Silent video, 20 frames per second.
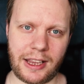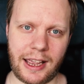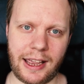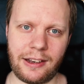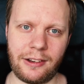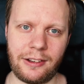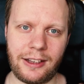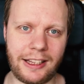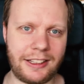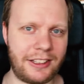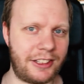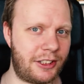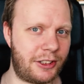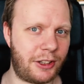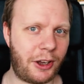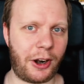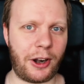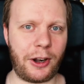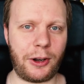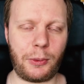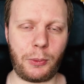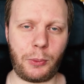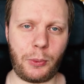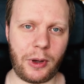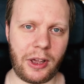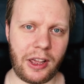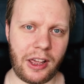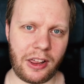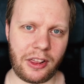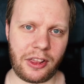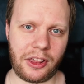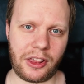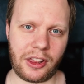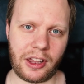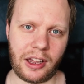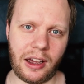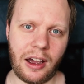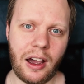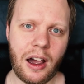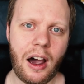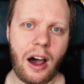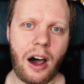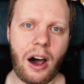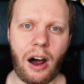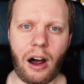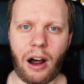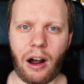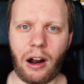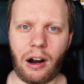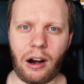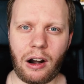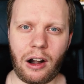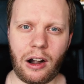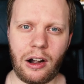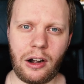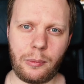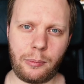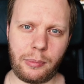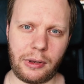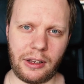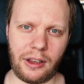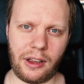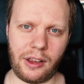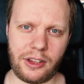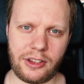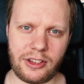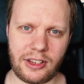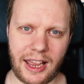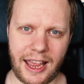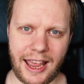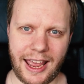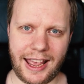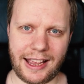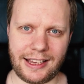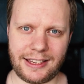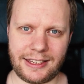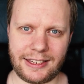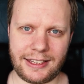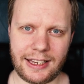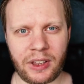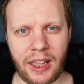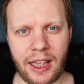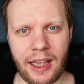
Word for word: And let's start with uh, R plus S.